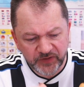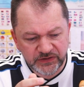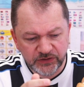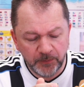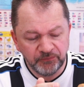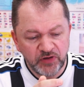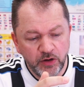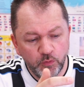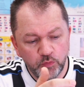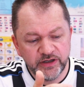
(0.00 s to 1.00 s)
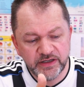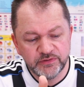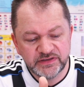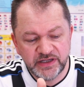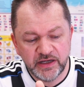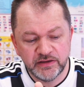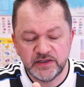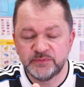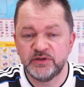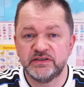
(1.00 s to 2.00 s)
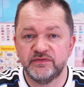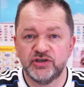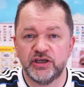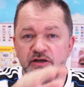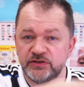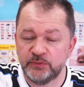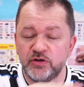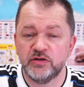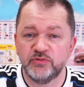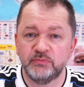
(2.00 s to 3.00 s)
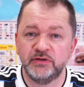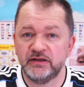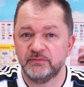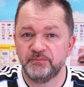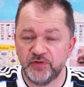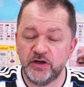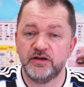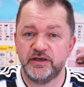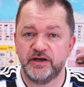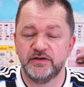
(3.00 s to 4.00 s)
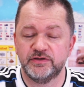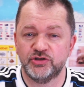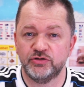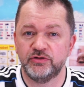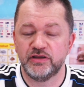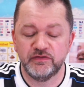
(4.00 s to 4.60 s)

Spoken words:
So when I was taking these pieces of chicken out to put them on the plate earlier to show you in the